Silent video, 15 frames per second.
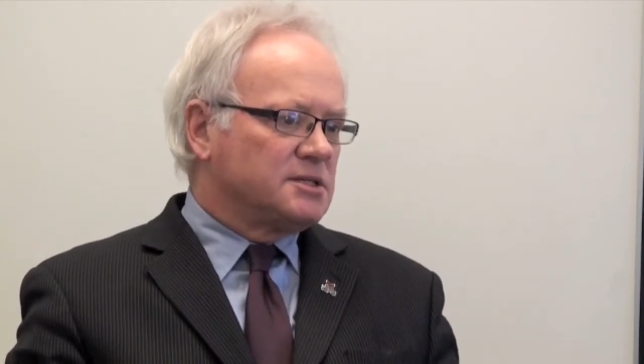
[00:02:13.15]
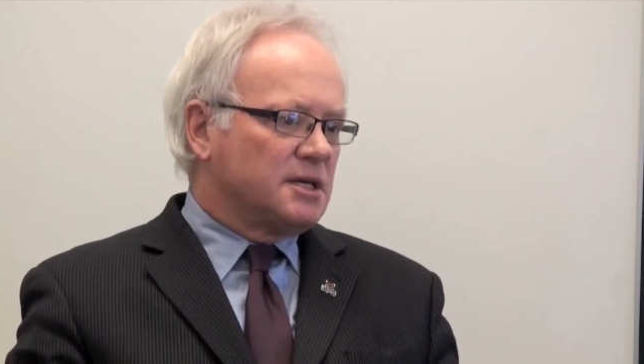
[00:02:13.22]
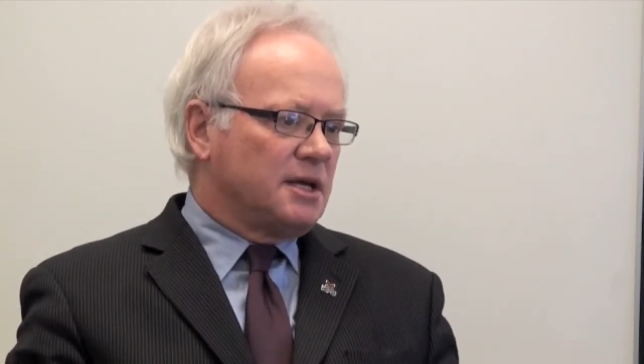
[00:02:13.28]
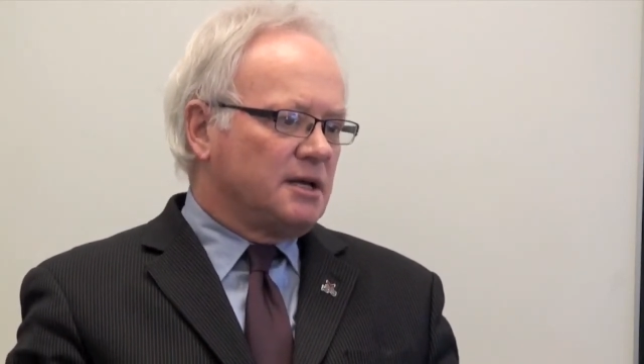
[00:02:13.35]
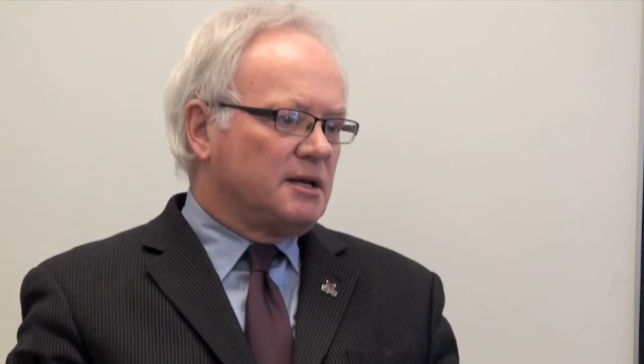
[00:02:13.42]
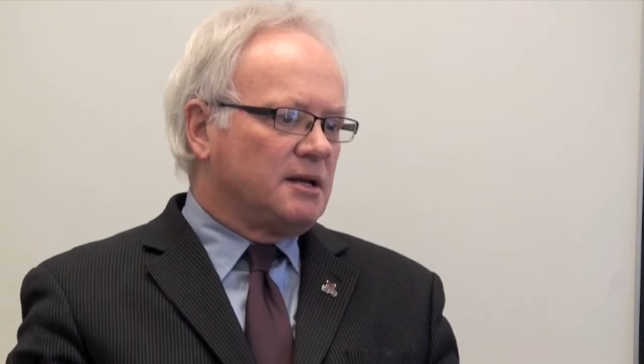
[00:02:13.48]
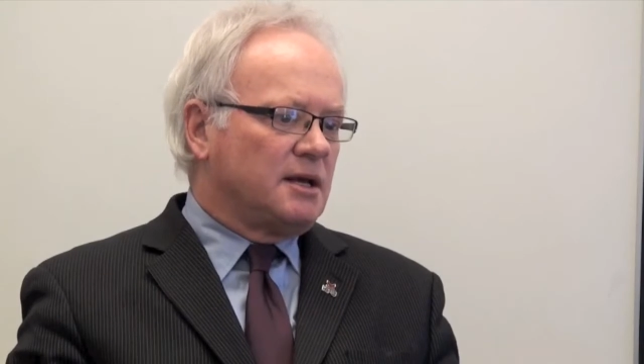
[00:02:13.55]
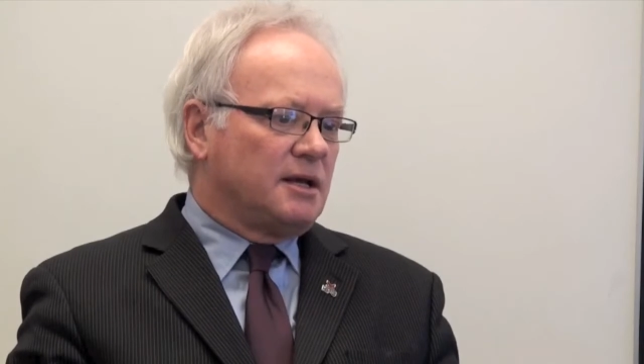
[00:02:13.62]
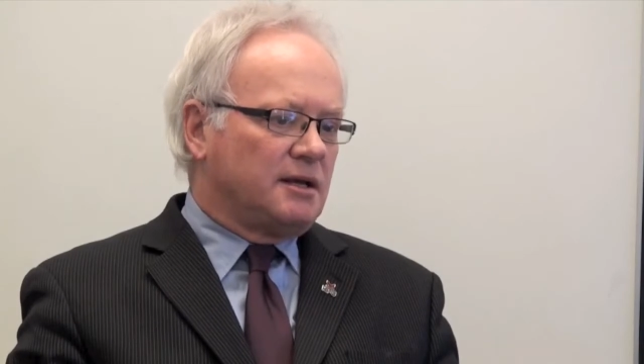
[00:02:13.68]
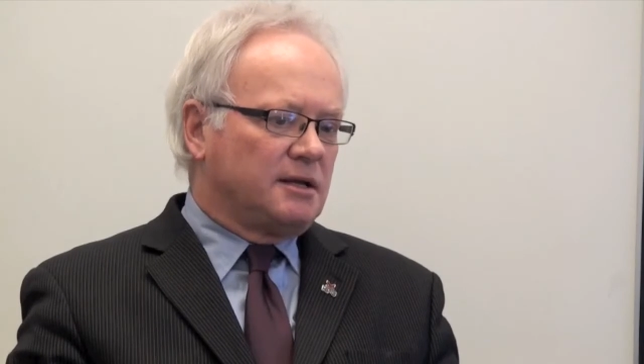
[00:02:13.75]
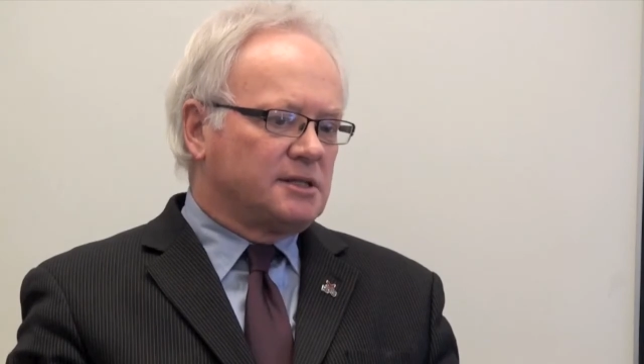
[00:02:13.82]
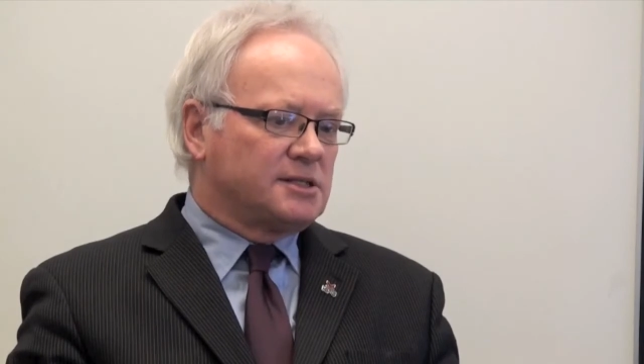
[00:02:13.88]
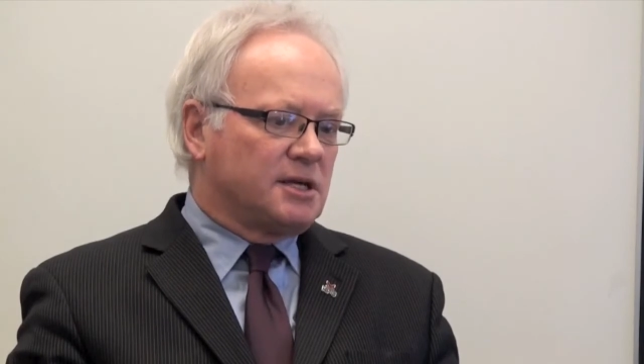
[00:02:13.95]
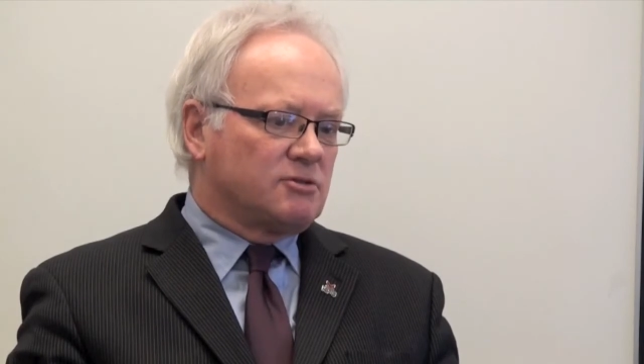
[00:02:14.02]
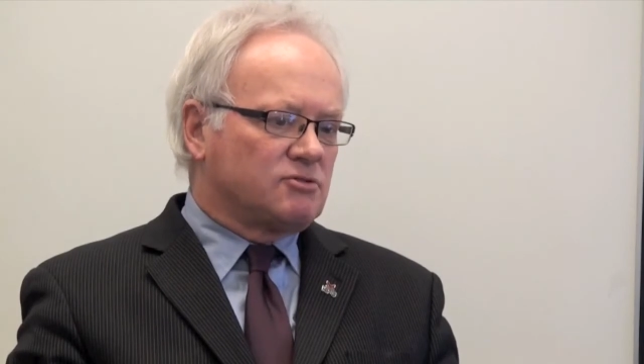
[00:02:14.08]
SAIT, NAIT,
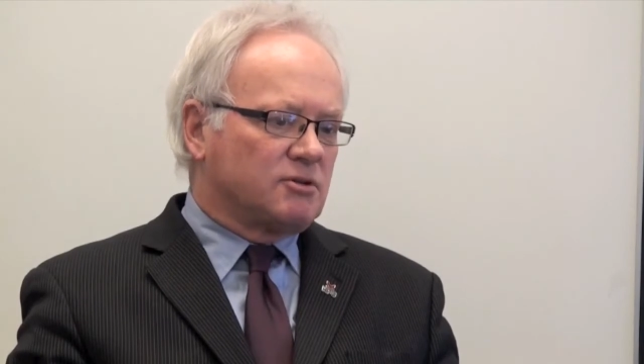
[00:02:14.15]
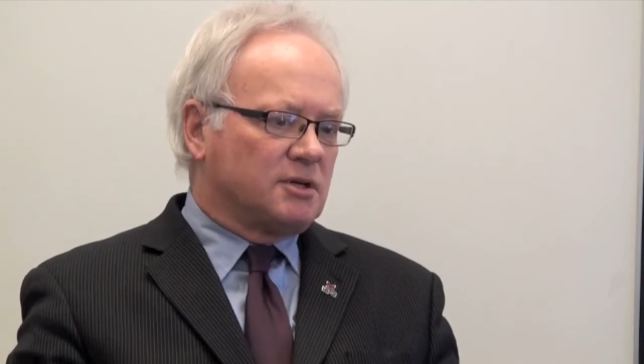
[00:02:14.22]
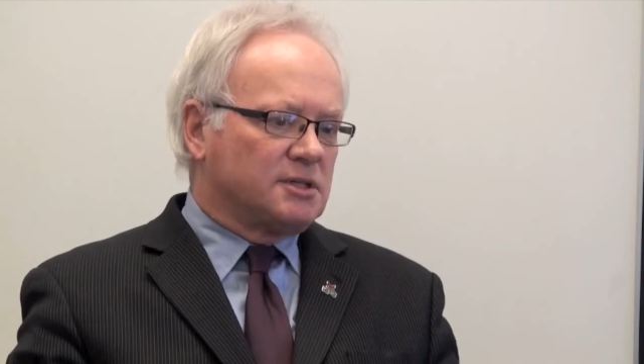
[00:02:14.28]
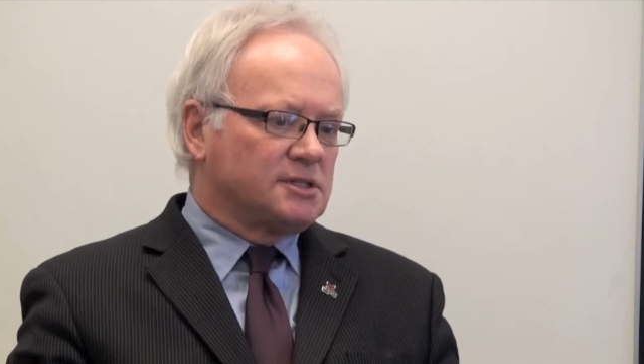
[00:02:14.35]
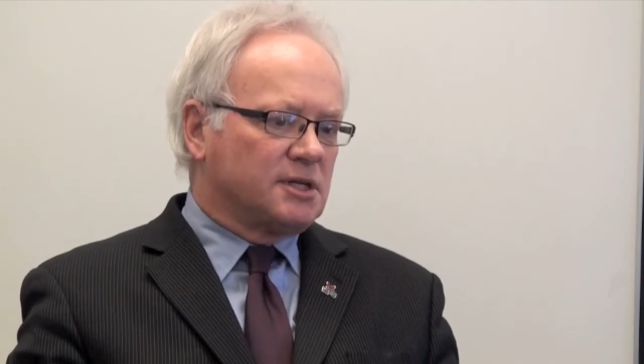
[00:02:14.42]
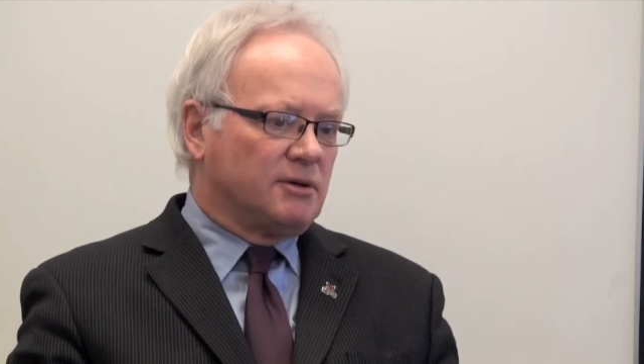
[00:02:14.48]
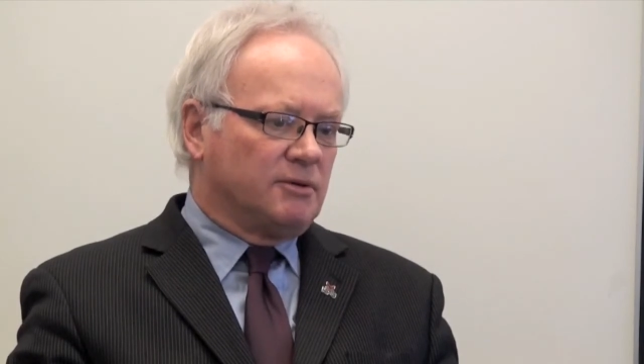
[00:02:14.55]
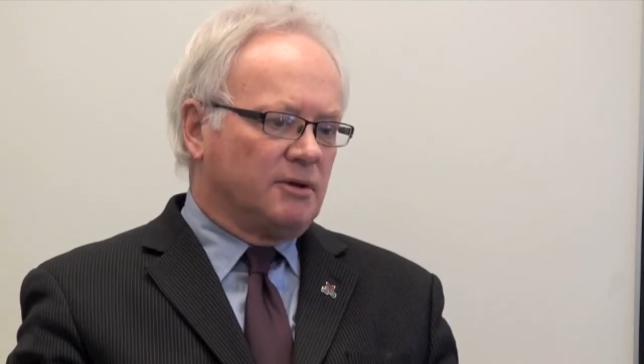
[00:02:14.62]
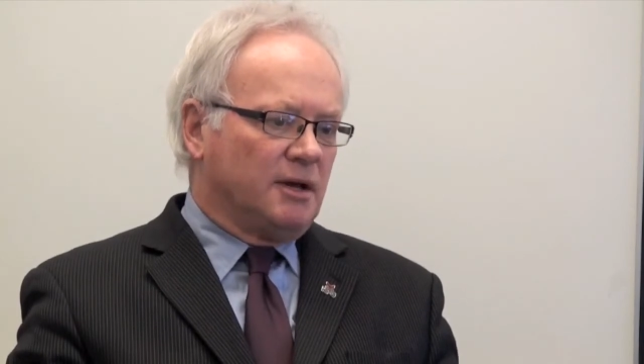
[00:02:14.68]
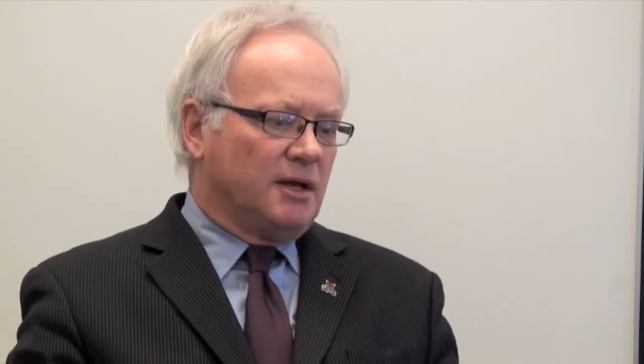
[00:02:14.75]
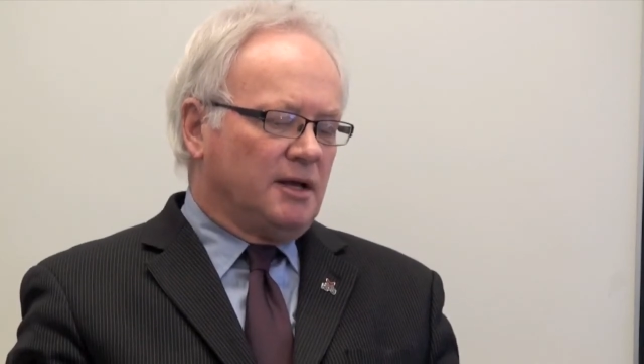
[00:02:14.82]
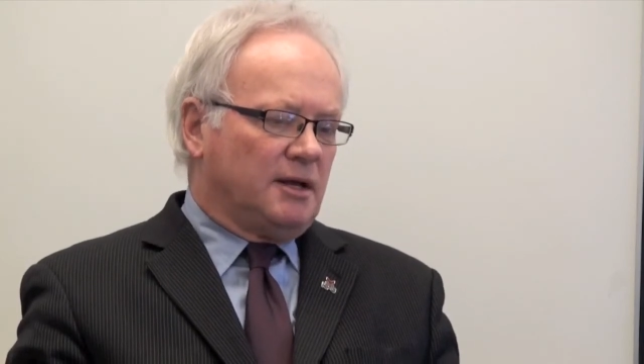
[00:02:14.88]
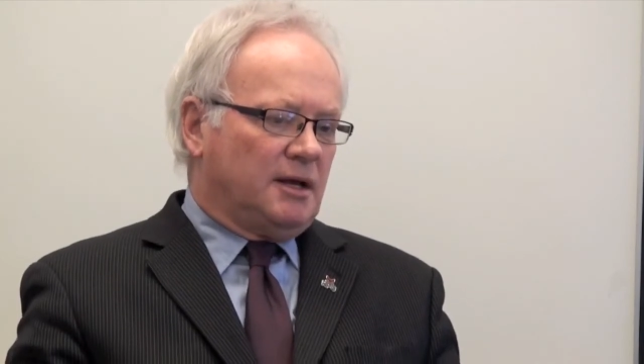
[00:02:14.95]
etc. So,